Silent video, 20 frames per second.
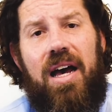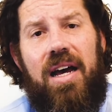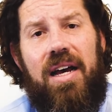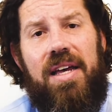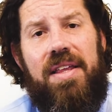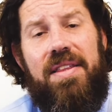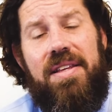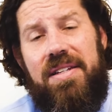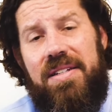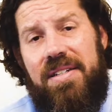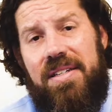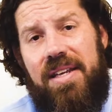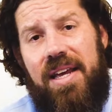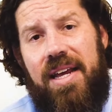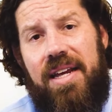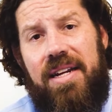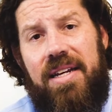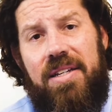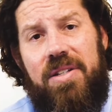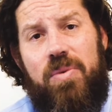in this
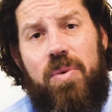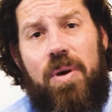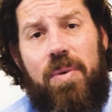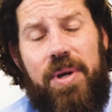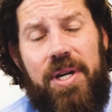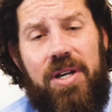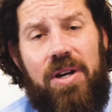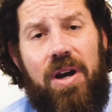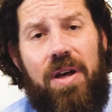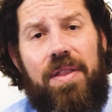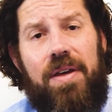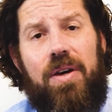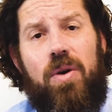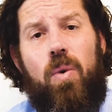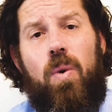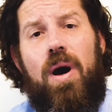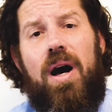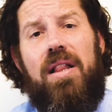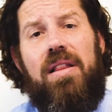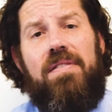state is what we call the
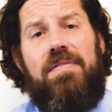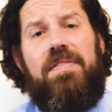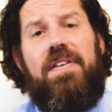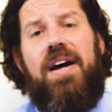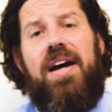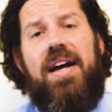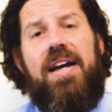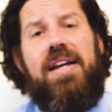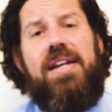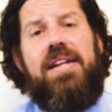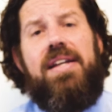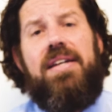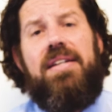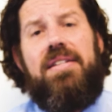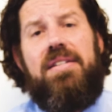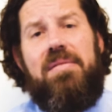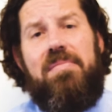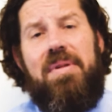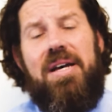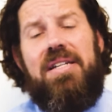Qualified
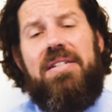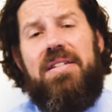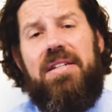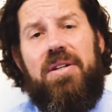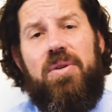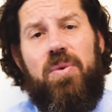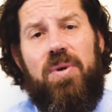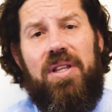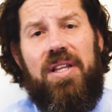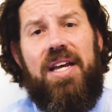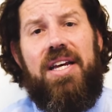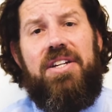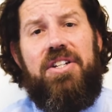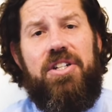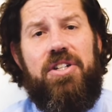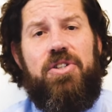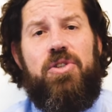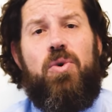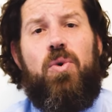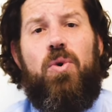Domestic
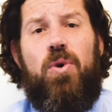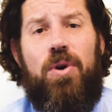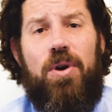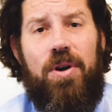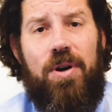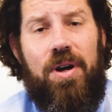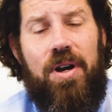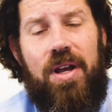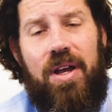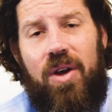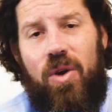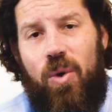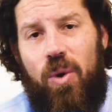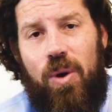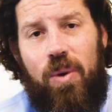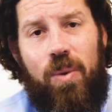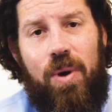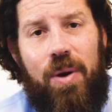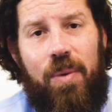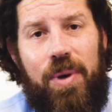Relations Order,
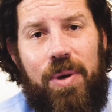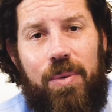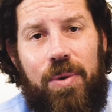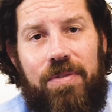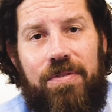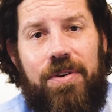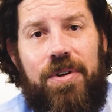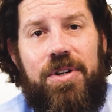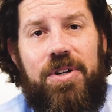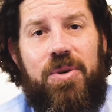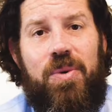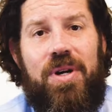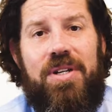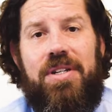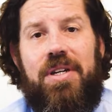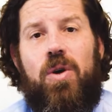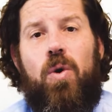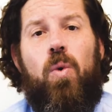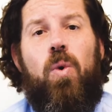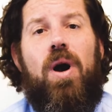or what we refer to as
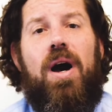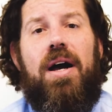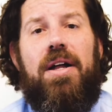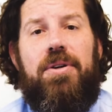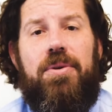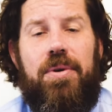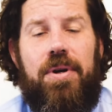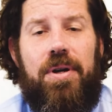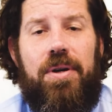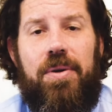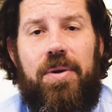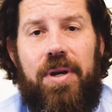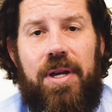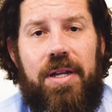a quadro.